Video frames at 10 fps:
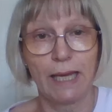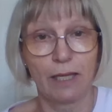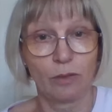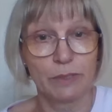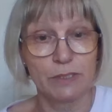
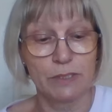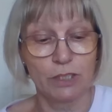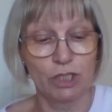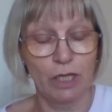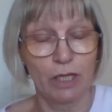Alba
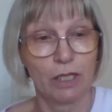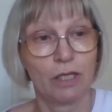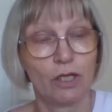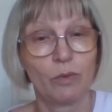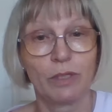Stitcher,
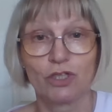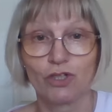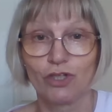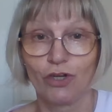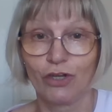who has
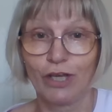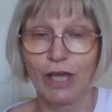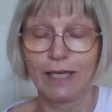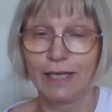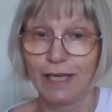just got
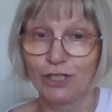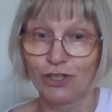engaged.